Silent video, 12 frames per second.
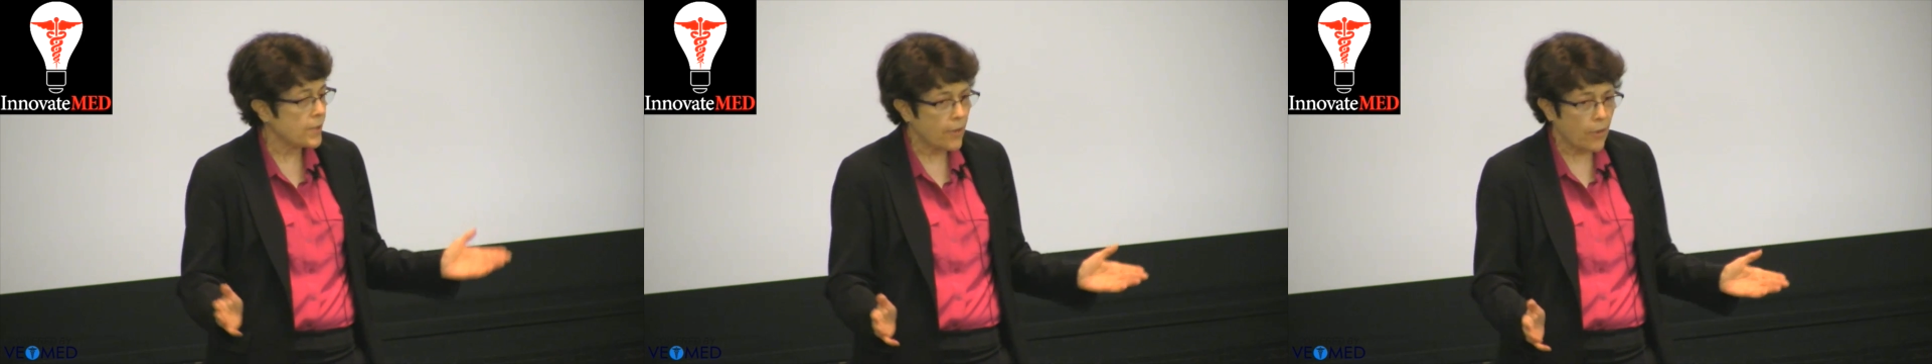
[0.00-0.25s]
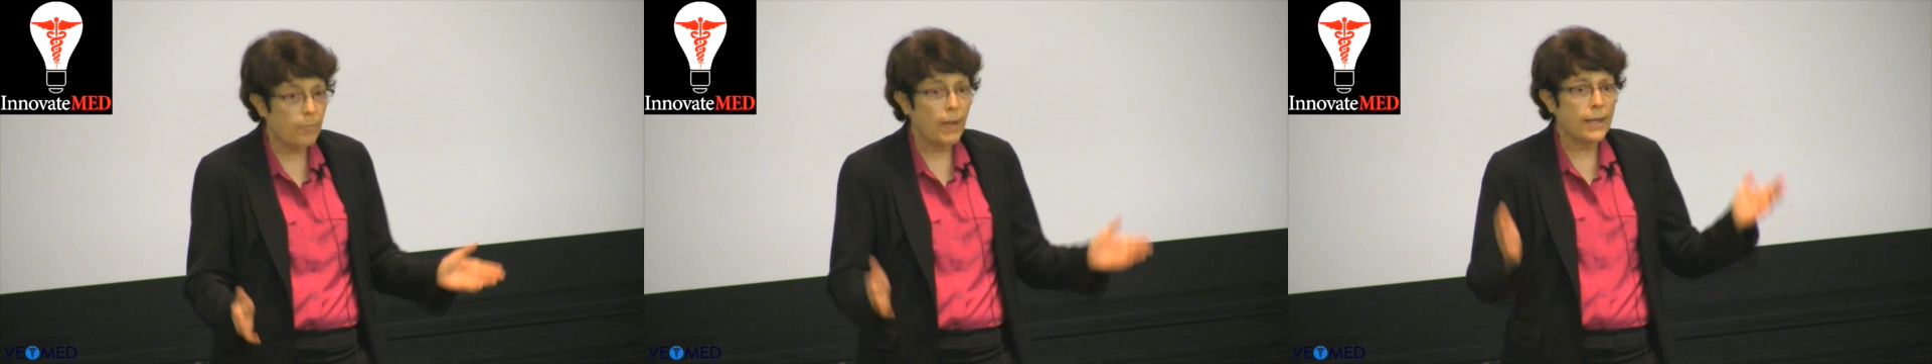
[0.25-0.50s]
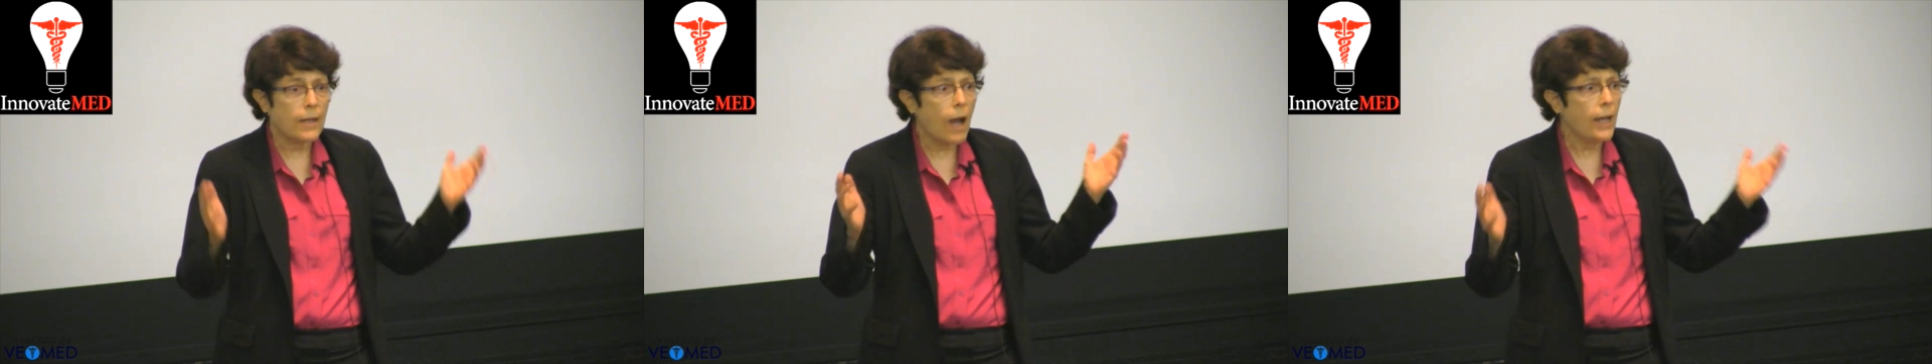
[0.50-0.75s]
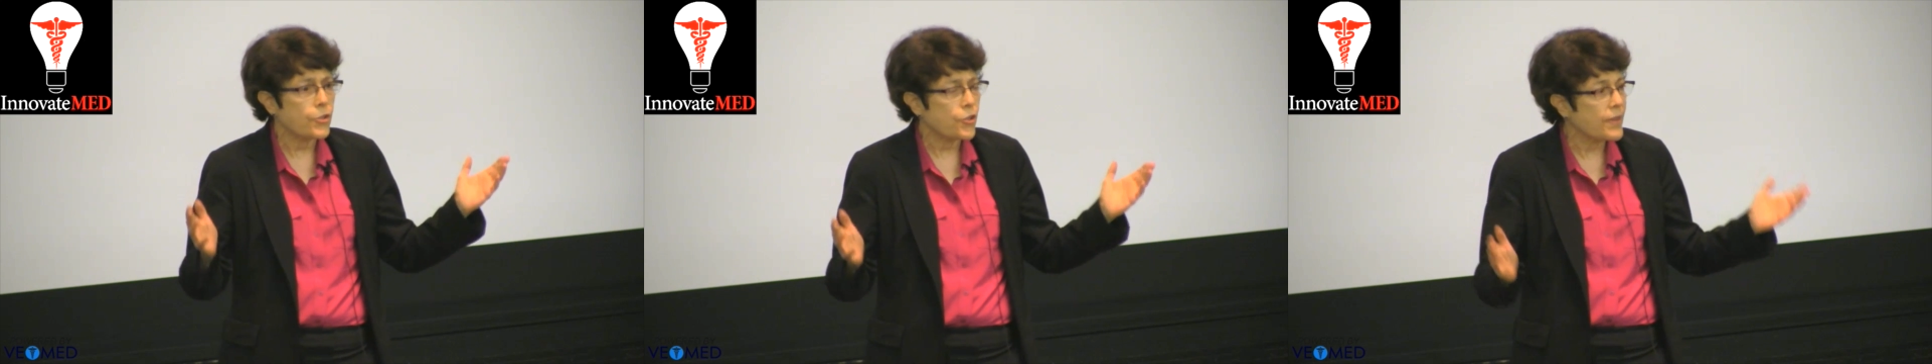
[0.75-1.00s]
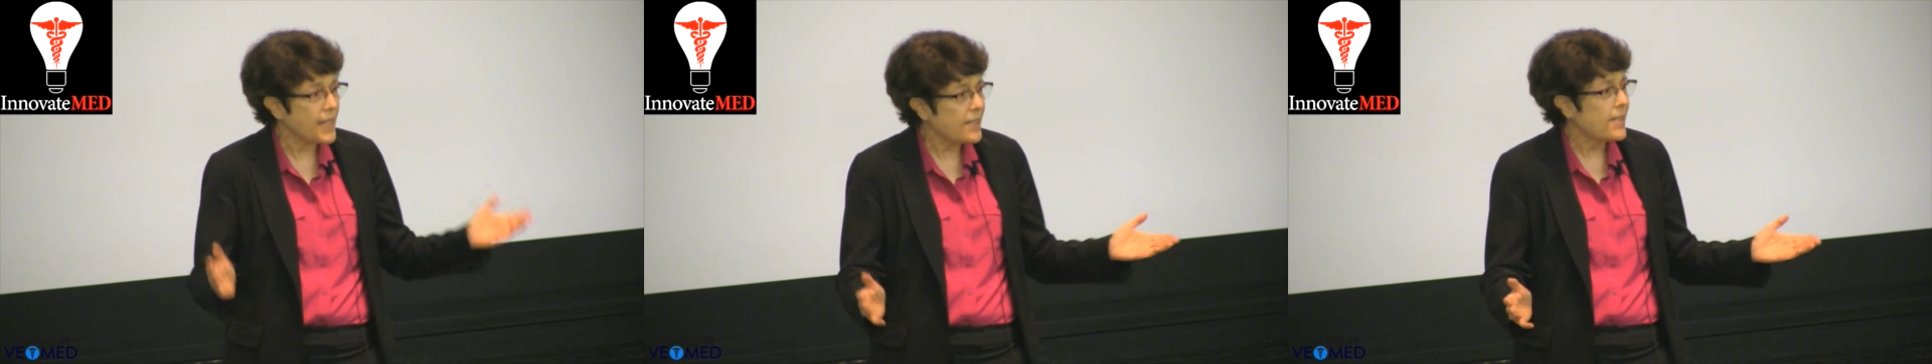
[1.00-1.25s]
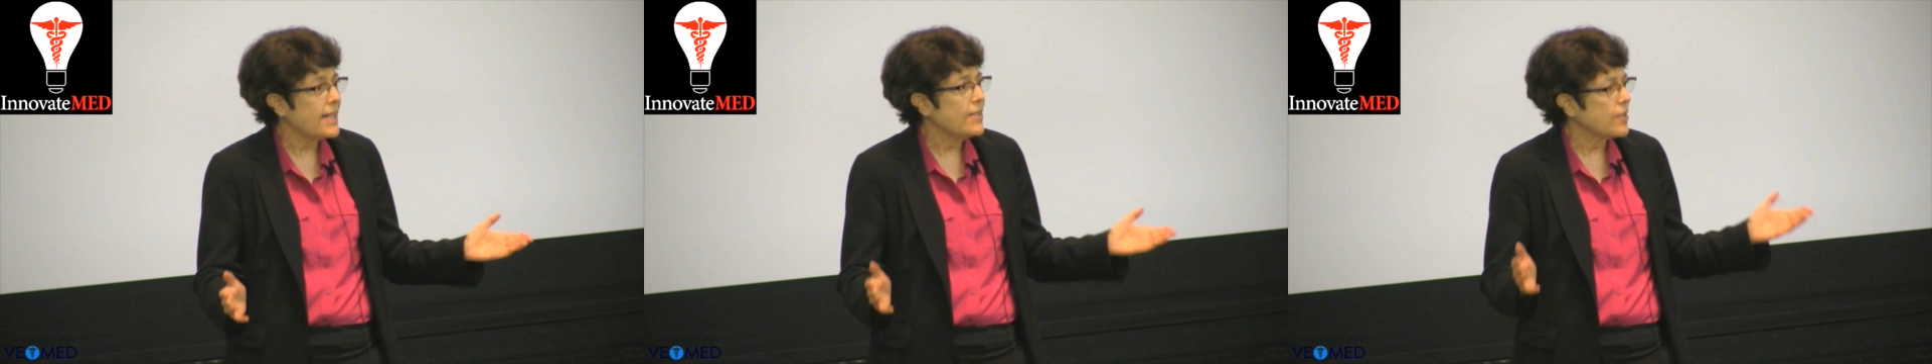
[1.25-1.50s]
I thought, my gosh,
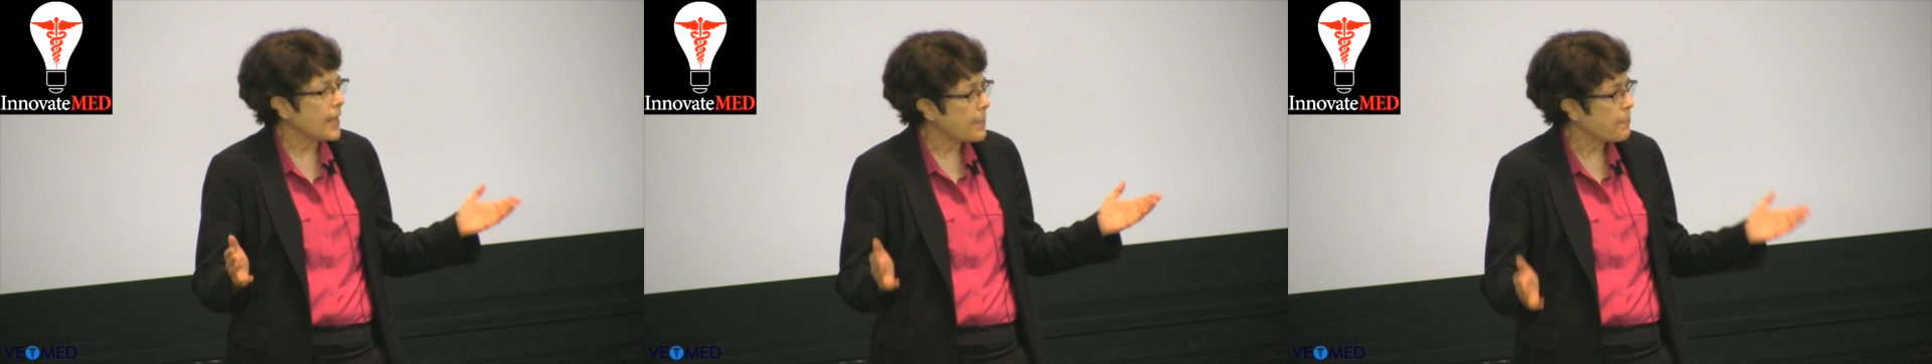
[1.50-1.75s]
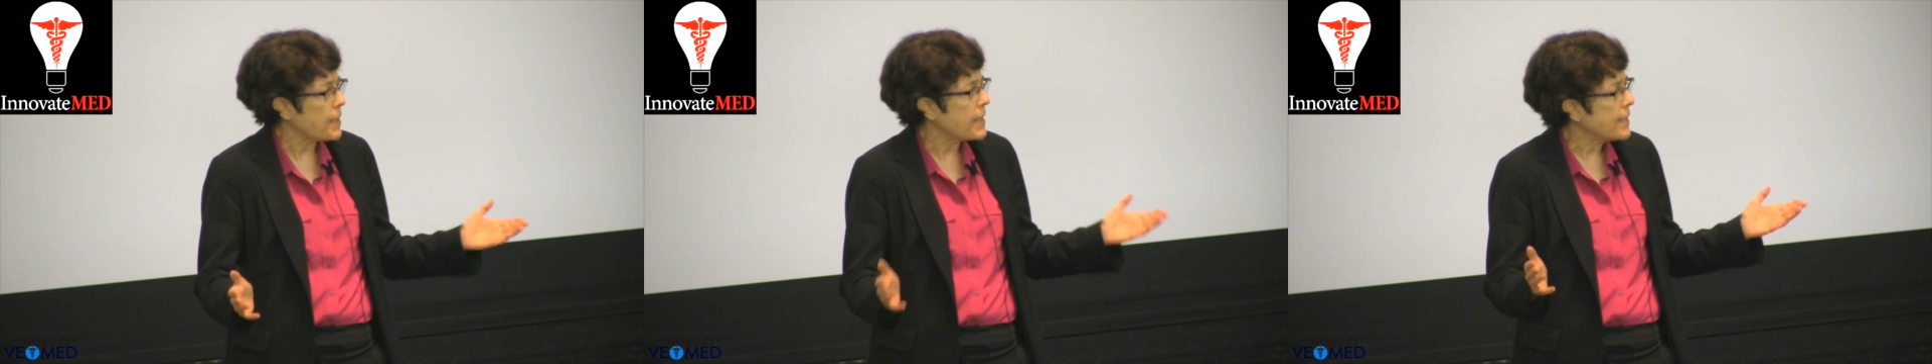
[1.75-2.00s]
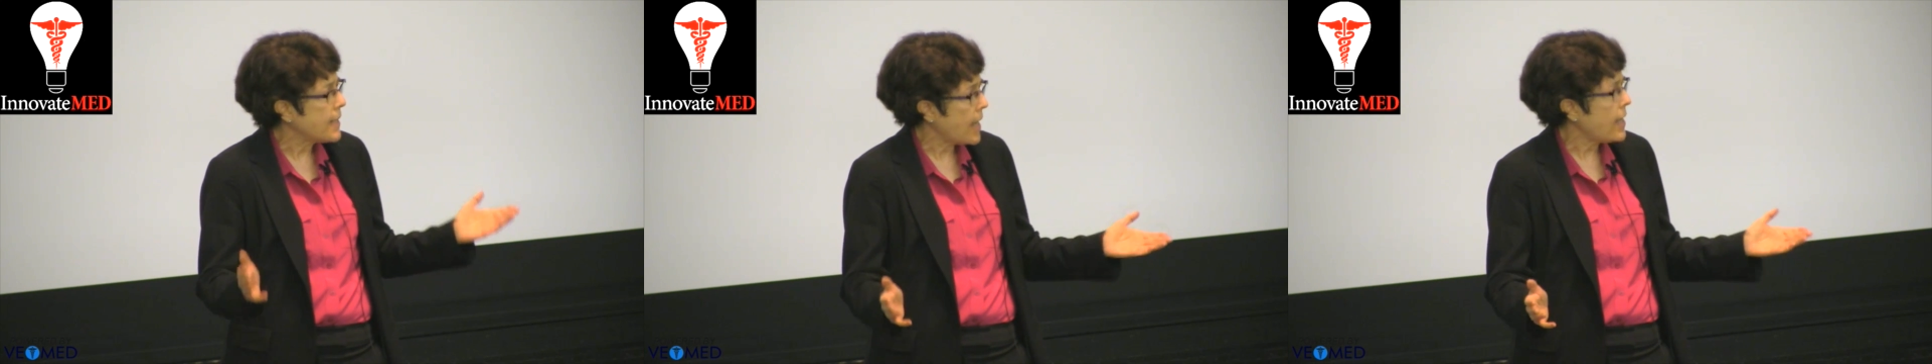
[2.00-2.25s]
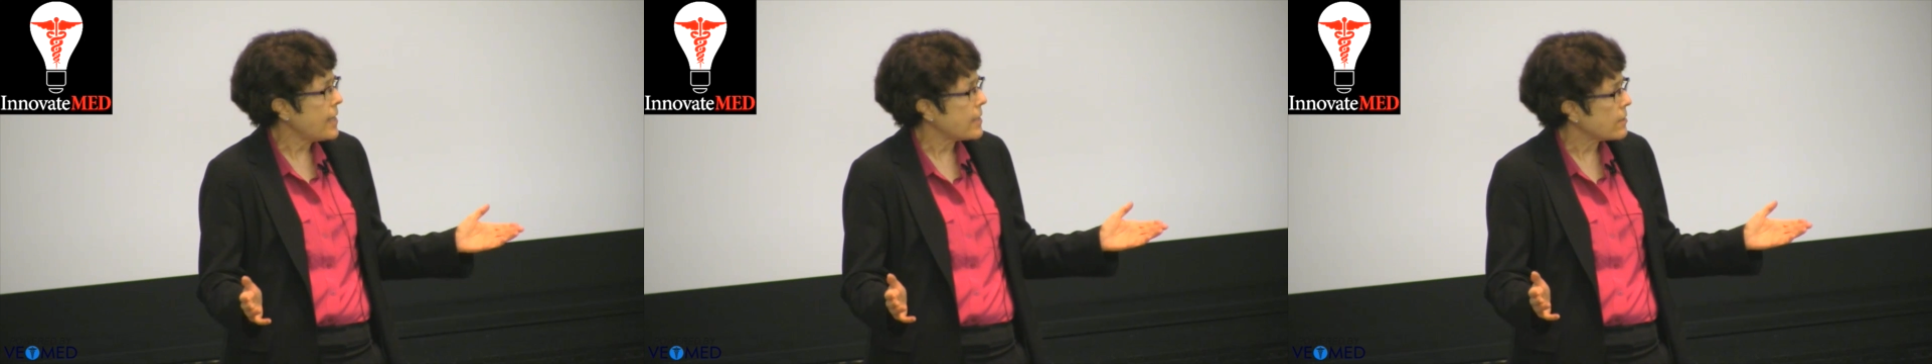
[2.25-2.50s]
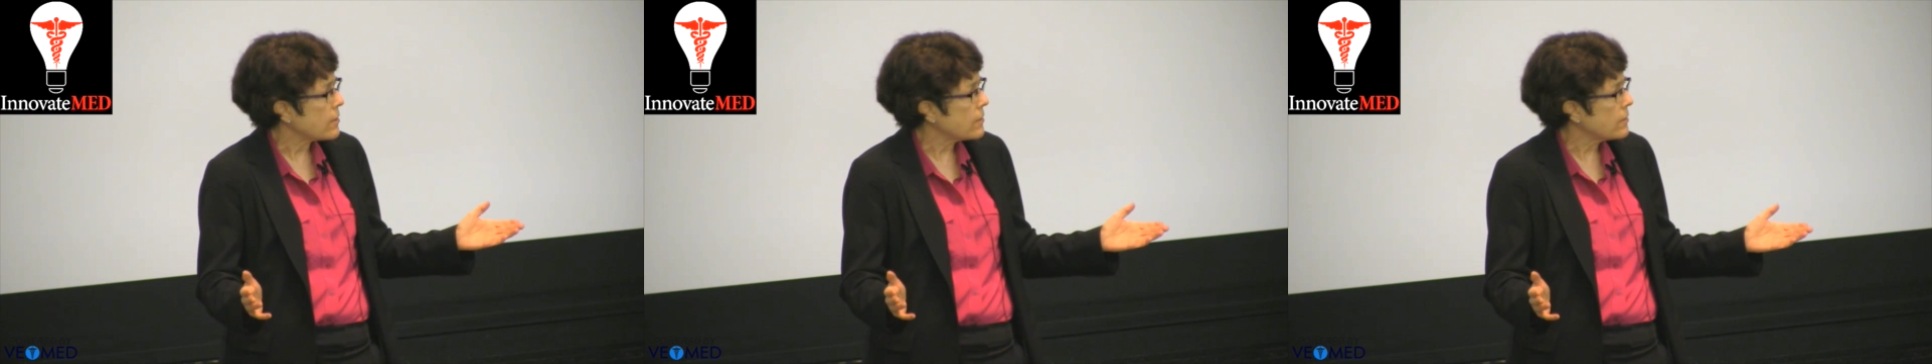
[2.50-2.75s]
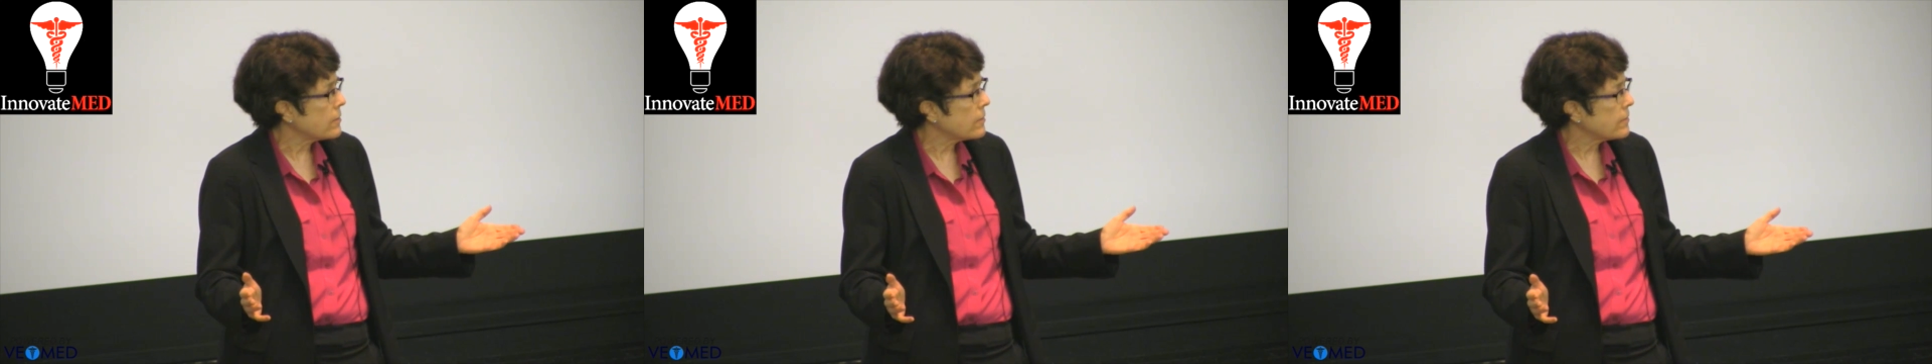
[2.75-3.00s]
this is like being
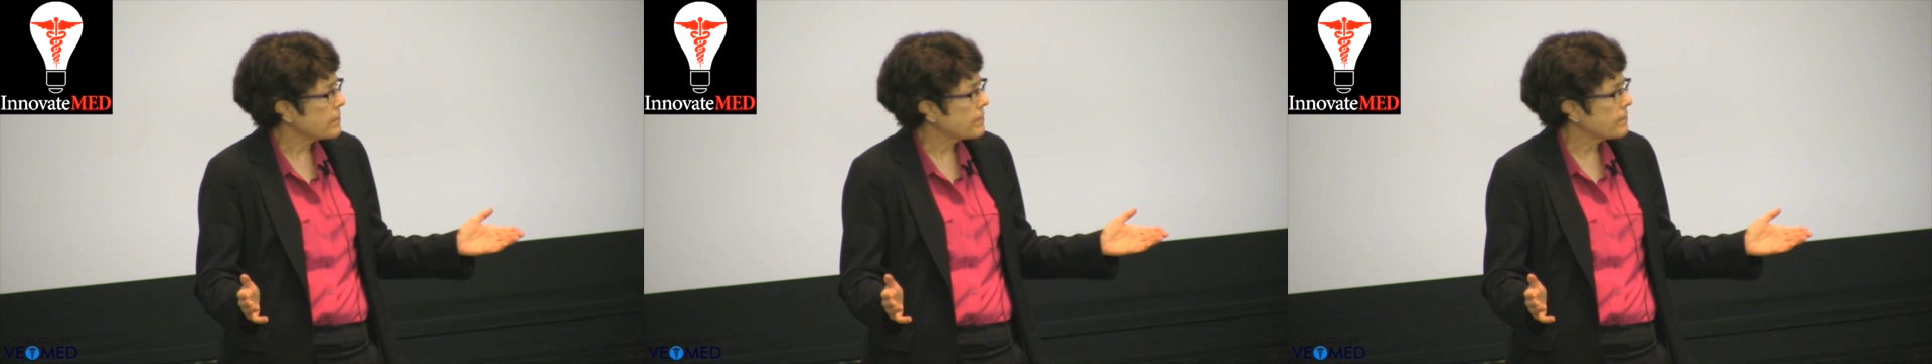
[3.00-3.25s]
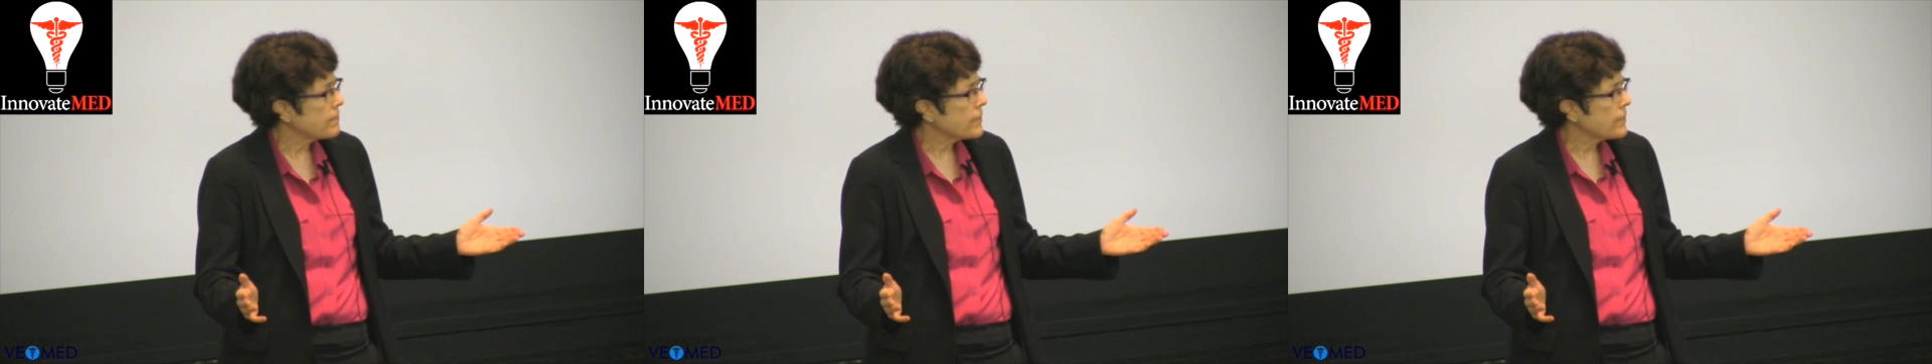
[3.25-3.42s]
gay.